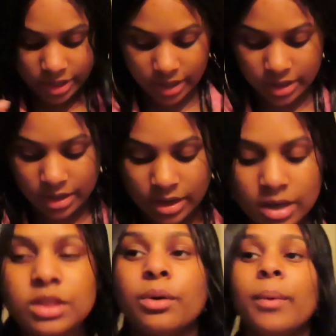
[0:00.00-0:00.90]
getting
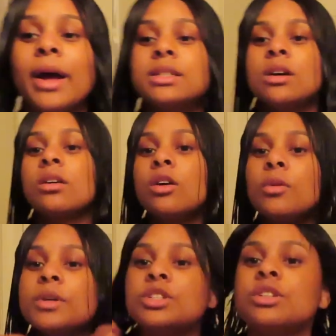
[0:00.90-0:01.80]
the rat tail
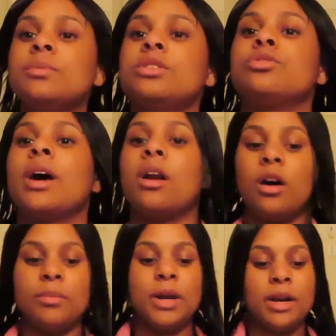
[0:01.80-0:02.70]
comb, it should be dried
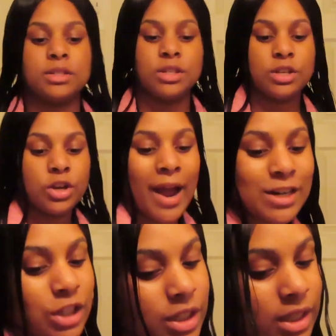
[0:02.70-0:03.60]
off by now, so then you're
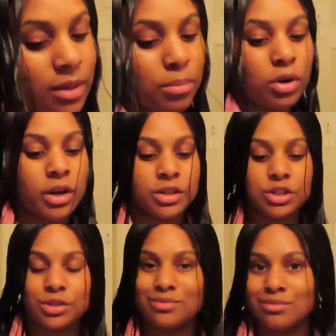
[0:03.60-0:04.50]
actually gonna take the
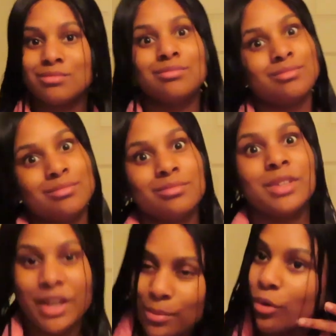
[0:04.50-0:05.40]
brush
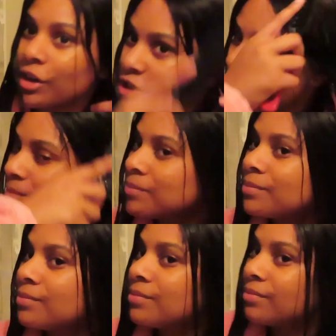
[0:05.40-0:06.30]
and brush it.
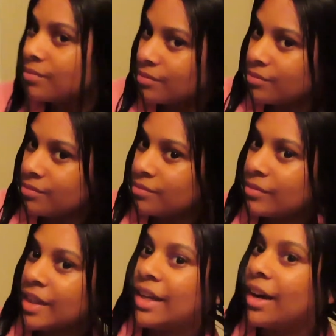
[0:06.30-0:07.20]

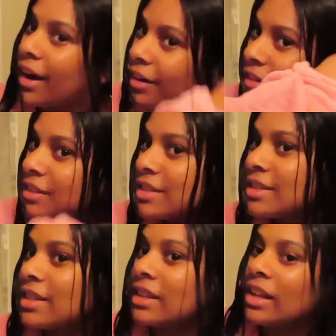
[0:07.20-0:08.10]
I know this
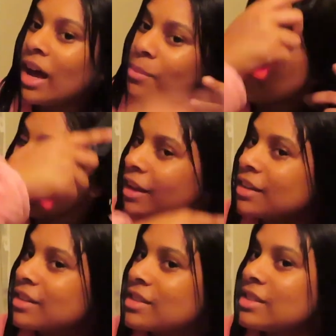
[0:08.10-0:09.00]
is a lot, but
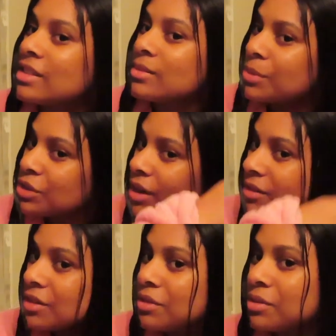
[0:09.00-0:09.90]
like, this is what you have
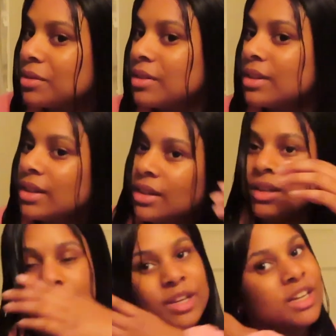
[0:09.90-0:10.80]
to do.
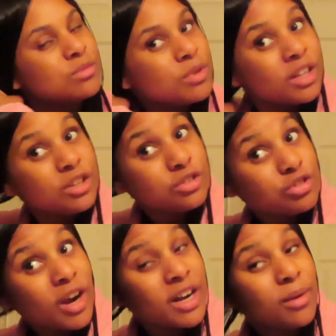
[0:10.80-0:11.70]
Because really you're
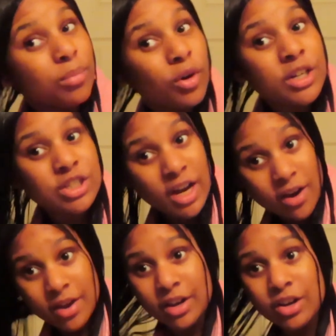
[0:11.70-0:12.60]
trying to brush
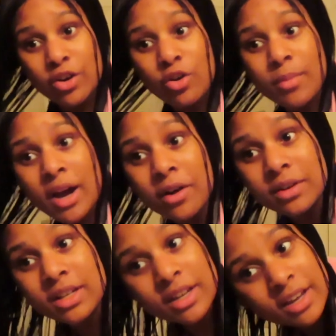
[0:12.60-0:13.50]
out and comb out